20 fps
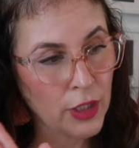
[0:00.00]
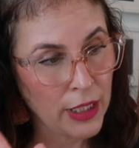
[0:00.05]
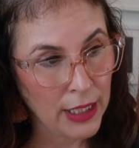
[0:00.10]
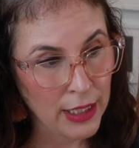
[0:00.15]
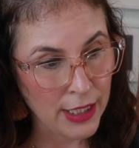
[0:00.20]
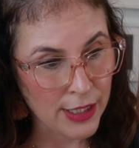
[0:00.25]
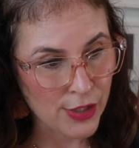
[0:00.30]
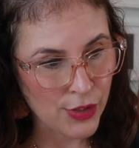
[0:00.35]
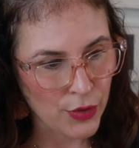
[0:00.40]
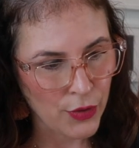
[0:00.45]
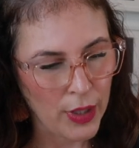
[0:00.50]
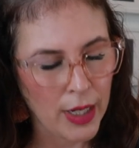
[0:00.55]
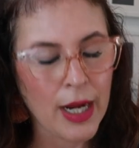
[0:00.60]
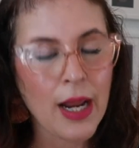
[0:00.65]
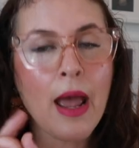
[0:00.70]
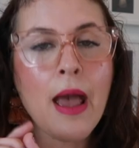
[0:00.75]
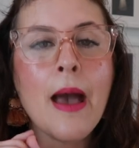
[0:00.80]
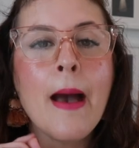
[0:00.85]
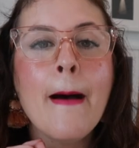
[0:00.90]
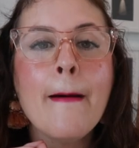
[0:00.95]
in history,
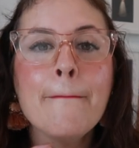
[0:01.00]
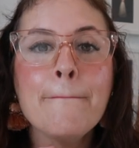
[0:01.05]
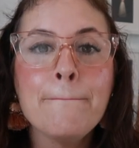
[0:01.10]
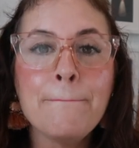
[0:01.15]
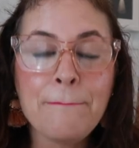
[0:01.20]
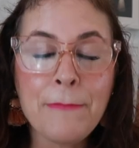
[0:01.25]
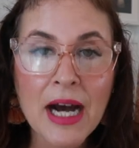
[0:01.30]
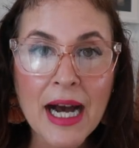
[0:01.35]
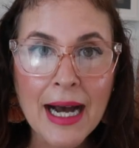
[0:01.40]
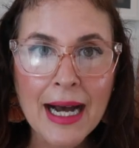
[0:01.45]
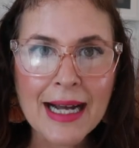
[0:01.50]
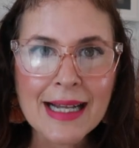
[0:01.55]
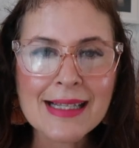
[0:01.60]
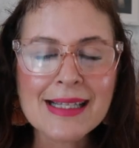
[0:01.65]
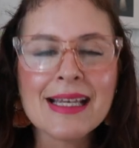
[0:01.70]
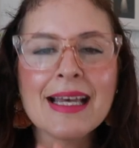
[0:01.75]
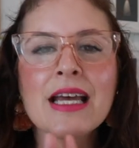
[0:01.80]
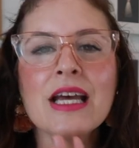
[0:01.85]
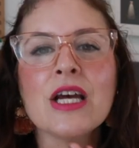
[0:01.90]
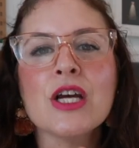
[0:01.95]

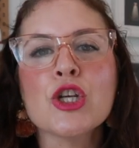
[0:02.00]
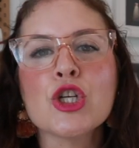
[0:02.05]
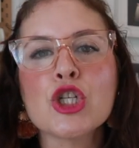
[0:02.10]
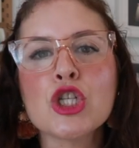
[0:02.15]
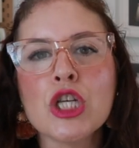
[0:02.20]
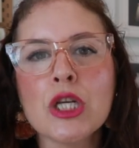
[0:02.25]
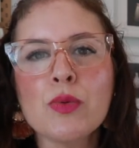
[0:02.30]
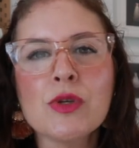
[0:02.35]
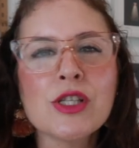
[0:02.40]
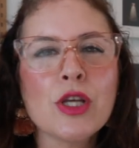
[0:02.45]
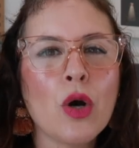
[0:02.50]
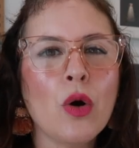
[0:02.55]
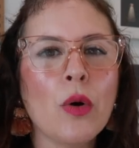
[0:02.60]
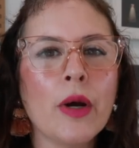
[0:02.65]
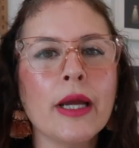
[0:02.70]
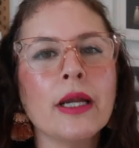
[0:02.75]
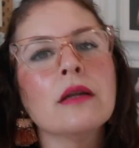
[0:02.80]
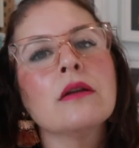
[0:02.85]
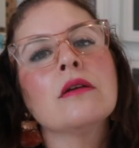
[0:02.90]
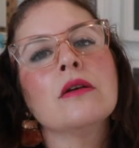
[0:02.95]
but she was
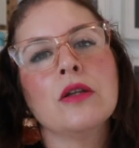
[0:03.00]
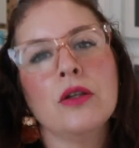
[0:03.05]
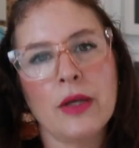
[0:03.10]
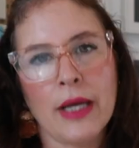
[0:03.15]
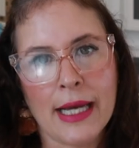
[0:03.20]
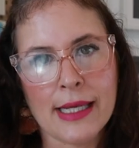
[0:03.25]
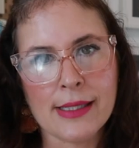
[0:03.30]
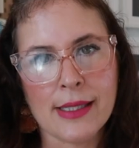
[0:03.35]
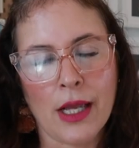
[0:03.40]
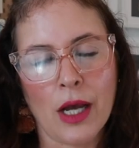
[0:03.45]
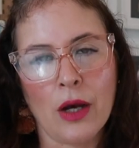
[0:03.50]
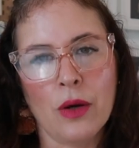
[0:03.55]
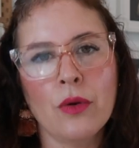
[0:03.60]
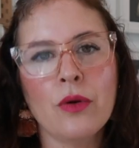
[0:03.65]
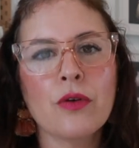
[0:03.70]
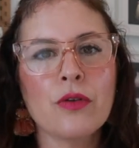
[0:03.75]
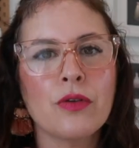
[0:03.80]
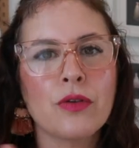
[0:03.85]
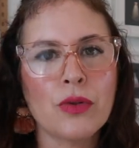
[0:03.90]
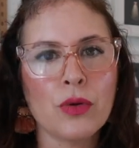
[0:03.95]
going, you guys know,
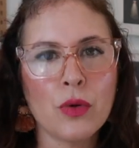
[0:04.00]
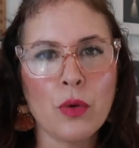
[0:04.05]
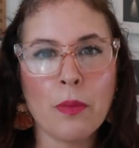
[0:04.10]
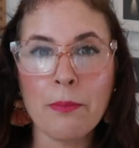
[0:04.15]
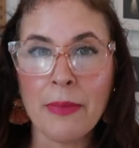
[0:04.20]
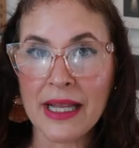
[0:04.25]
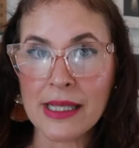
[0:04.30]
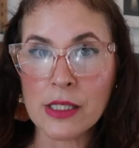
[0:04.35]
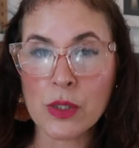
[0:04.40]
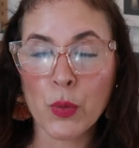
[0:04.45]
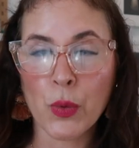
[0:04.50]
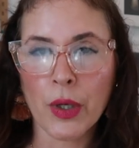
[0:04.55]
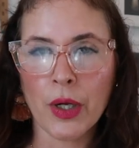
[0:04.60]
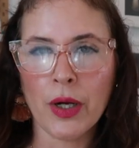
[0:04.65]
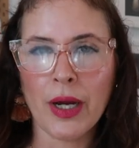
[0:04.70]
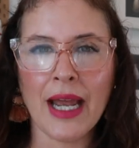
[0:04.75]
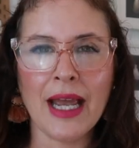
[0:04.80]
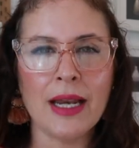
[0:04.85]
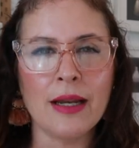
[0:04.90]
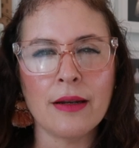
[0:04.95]
through
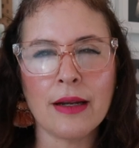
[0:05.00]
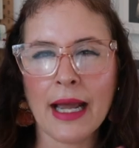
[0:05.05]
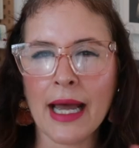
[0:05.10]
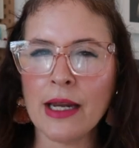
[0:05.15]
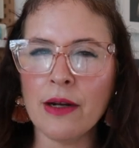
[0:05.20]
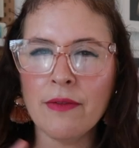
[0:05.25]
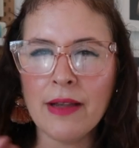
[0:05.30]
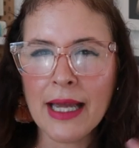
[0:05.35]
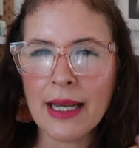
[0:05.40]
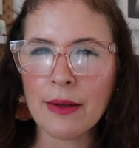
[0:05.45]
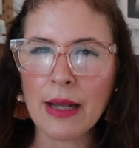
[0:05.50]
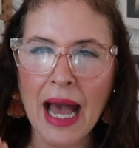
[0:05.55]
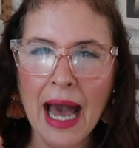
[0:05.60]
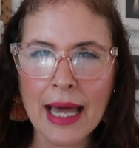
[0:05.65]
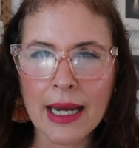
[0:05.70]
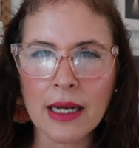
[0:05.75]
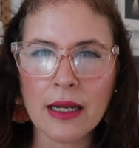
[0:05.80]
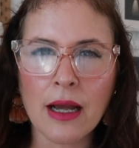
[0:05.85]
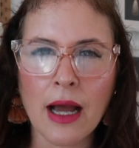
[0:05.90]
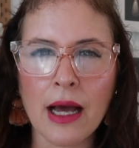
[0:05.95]
menswear and kind of like
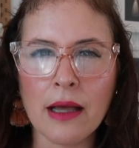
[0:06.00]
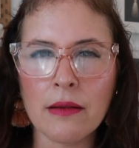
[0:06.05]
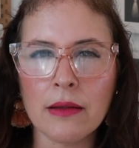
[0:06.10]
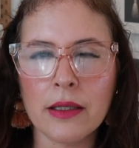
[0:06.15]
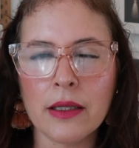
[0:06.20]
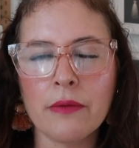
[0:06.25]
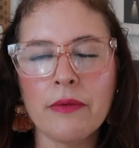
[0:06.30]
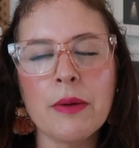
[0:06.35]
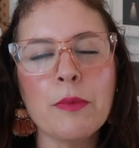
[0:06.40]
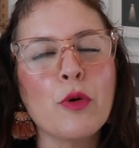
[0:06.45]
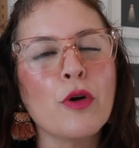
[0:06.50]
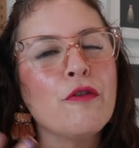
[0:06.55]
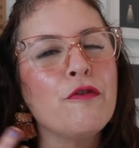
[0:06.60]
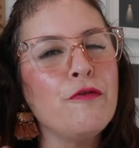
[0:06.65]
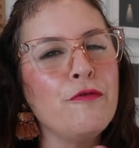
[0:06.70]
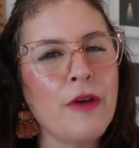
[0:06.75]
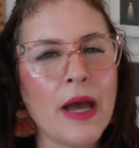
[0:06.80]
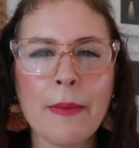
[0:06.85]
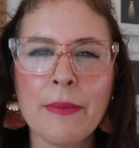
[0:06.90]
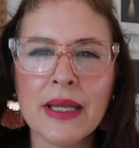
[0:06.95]
adding a little bit more
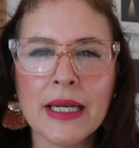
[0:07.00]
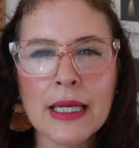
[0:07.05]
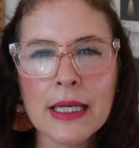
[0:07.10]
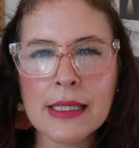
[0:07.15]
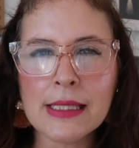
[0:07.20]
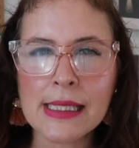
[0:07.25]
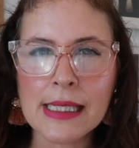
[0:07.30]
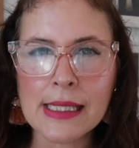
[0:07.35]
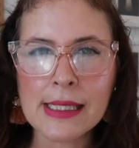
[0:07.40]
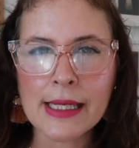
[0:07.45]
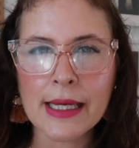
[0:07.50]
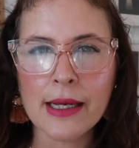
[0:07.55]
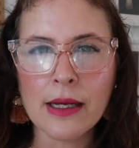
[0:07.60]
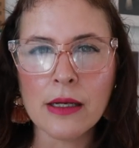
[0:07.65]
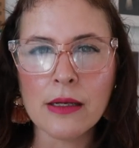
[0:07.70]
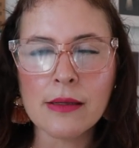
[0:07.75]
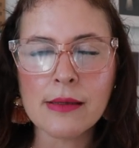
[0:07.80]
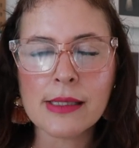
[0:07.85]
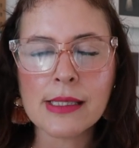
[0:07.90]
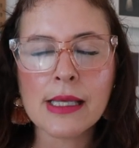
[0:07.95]
feminine
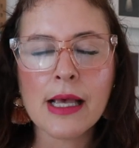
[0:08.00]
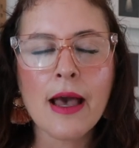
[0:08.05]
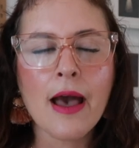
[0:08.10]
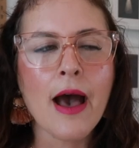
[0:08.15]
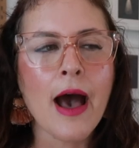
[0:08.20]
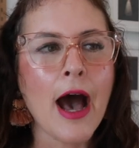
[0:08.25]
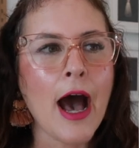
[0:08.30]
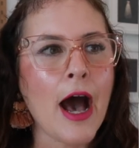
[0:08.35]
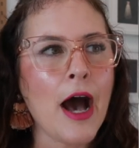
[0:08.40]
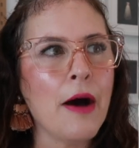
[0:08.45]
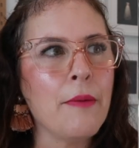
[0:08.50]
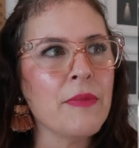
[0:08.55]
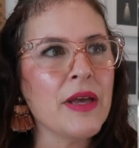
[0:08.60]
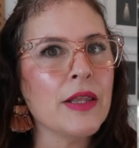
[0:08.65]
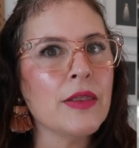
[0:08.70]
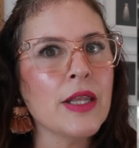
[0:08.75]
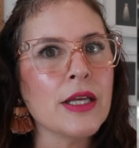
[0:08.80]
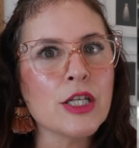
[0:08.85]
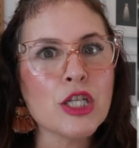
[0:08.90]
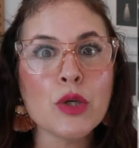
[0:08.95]
details.
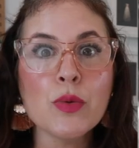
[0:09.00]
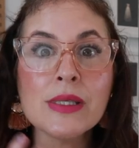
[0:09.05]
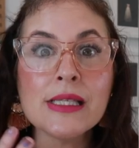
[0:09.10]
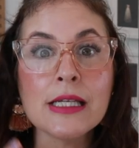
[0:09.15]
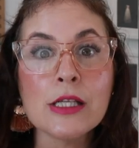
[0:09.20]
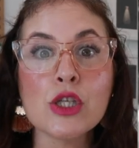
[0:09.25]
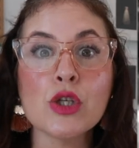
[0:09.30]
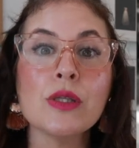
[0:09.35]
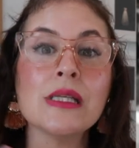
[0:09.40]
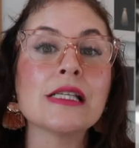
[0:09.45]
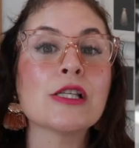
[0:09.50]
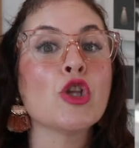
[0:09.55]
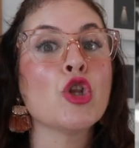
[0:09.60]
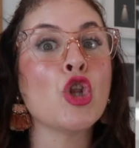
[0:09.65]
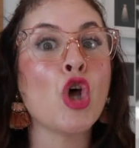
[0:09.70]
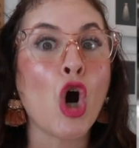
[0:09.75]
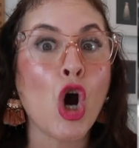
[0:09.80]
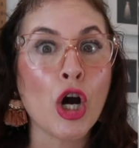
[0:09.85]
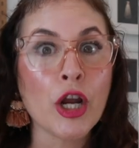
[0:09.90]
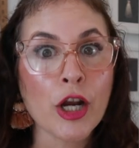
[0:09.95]
And then she was into this
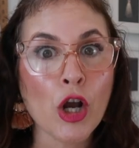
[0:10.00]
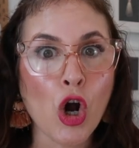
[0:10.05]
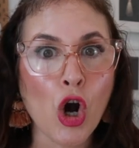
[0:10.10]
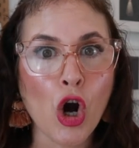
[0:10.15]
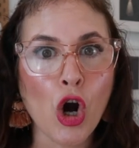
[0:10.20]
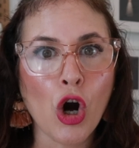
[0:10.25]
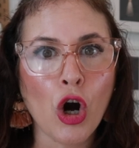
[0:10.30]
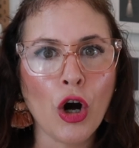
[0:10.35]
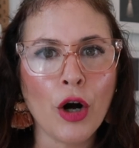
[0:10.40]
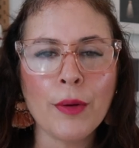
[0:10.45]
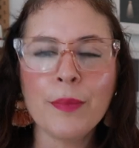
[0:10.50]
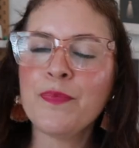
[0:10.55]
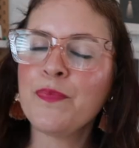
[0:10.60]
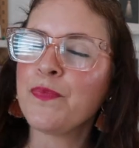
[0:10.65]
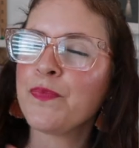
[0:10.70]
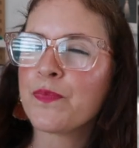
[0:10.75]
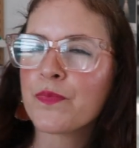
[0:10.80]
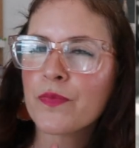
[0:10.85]
nautical,